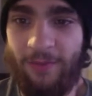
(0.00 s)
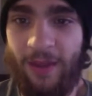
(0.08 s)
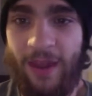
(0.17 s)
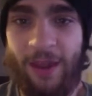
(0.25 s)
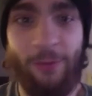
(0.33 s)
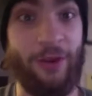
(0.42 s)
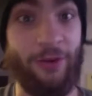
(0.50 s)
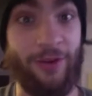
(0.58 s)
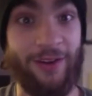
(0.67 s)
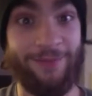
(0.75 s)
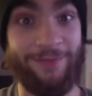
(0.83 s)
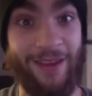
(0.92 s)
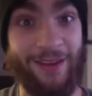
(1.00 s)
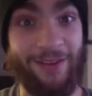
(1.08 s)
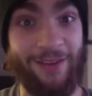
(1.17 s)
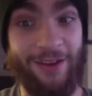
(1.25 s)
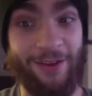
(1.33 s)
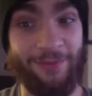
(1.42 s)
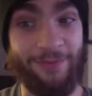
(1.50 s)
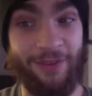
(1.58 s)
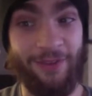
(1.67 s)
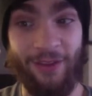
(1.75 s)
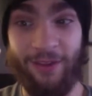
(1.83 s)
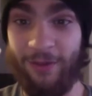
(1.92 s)
And we crit it, and it's gone.
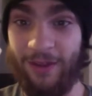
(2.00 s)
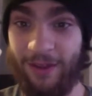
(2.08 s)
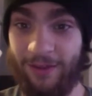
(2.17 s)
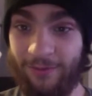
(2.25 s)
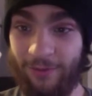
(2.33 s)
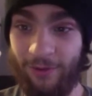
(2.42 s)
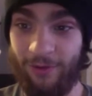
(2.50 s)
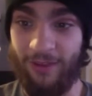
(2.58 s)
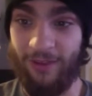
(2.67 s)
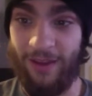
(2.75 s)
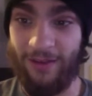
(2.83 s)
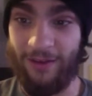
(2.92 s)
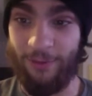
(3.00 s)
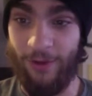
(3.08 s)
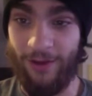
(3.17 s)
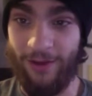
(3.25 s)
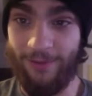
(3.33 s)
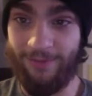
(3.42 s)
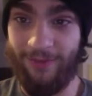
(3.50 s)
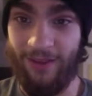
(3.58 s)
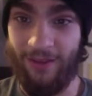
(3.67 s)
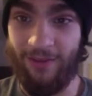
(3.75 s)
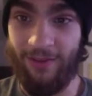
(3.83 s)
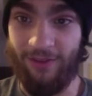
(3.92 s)
So that's what I get for saying I didn't want it,
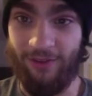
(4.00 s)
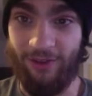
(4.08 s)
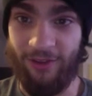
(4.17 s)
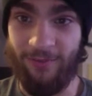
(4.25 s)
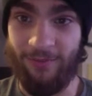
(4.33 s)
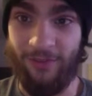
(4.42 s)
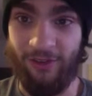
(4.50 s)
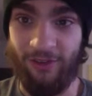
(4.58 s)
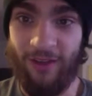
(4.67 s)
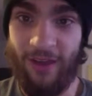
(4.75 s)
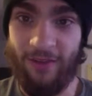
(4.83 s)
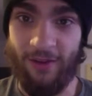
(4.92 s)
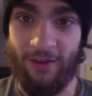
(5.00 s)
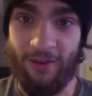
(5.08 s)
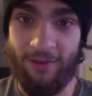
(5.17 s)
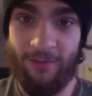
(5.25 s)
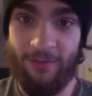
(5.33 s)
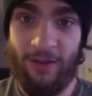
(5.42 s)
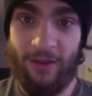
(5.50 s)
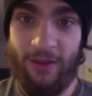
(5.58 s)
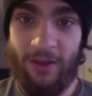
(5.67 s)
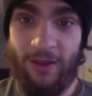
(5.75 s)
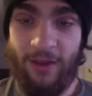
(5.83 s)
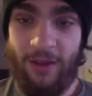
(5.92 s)
because it just dies on us.
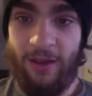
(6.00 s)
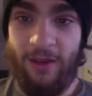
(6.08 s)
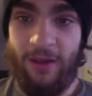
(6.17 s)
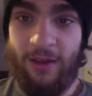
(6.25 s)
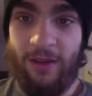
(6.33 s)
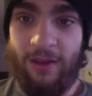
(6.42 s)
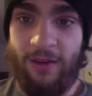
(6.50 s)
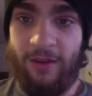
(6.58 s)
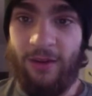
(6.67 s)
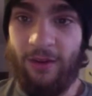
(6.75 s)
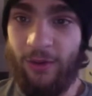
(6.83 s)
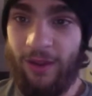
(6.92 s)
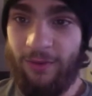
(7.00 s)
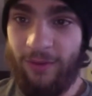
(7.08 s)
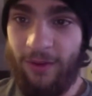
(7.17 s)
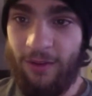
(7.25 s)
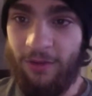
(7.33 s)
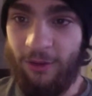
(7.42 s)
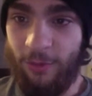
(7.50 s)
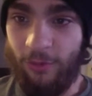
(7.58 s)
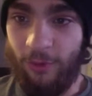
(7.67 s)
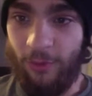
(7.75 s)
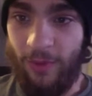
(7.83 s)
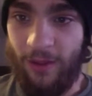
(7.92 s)
Now, do I have any super
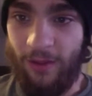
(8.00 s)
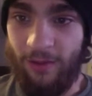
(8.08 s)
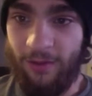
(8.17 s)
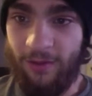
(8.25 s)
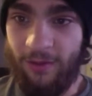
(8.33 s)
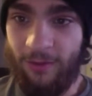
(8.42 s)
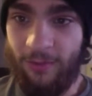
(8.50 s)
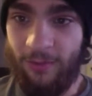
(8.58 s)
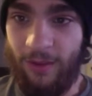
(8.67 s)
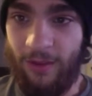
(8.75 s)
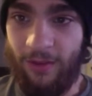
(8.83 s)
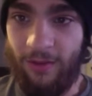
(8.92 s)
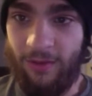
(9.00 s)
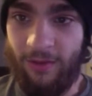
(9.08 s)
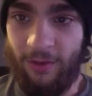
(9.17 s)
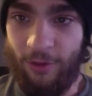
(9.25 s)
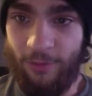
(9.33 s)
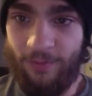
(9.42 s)
repels? Because, nope.